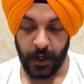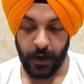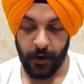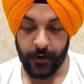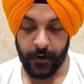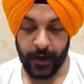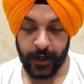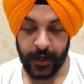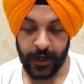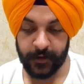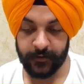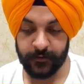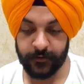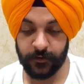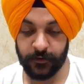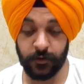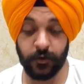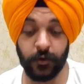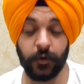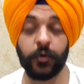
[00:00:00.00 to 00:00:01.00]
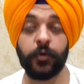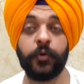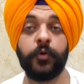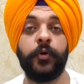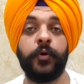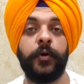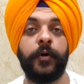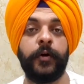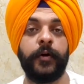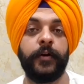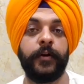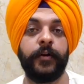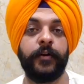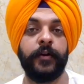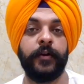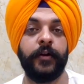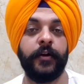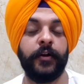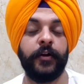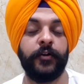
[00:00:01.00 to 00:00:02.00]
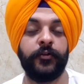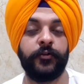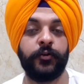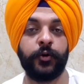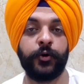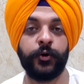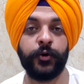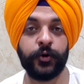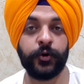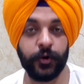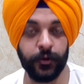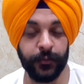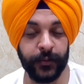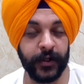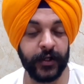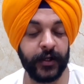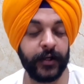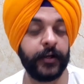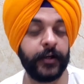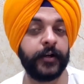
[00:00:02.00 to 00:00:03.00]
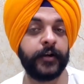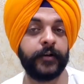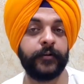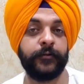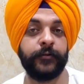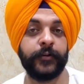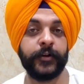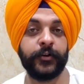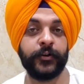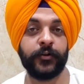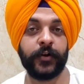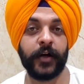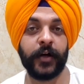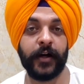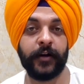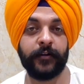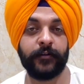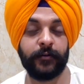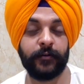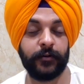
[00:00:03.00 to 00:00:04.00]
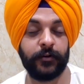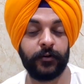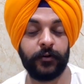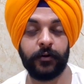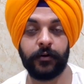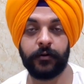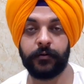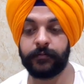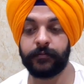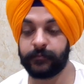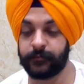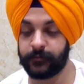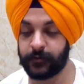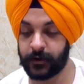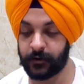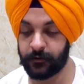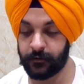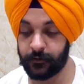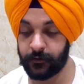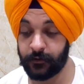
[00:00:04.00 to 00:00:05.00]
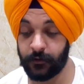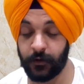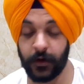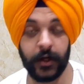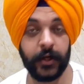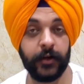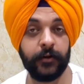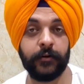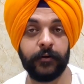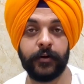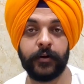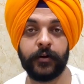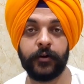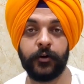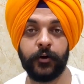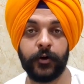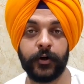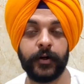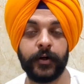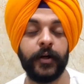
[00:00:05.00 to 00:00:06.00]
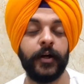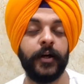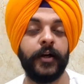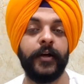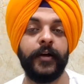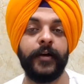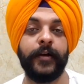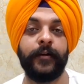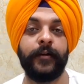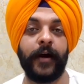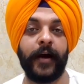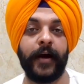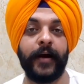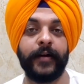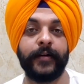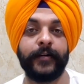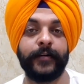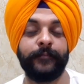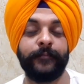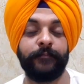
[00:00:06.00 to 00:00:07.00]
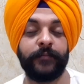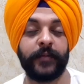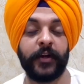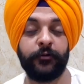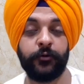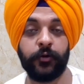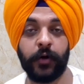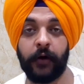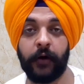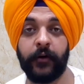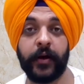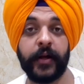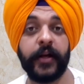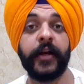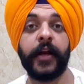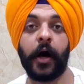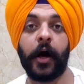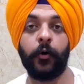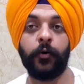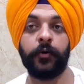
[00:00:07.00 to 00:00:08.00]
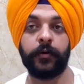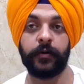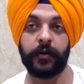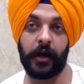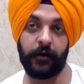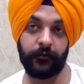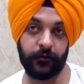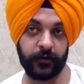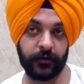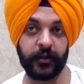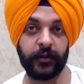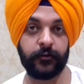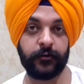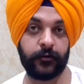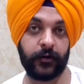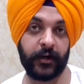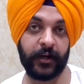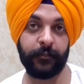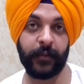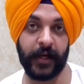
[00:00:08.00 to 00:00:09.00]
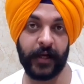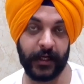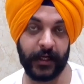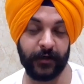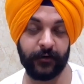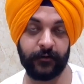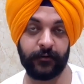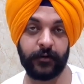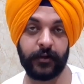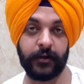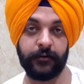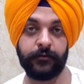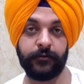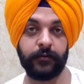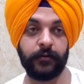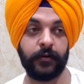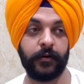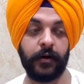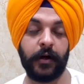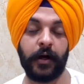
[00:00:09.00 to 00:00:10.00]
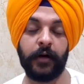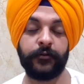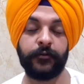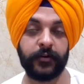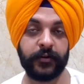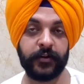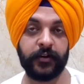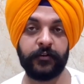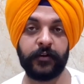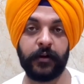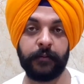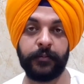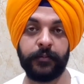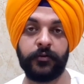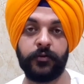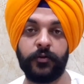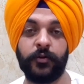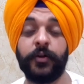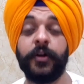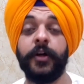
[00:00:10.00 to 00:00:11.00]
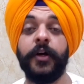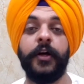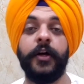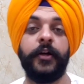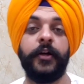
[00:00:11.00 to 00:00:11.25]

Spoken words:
okay guys, so good to be here with you guys. You were really good. And if you have any doubt after this stream ends, if after this episode,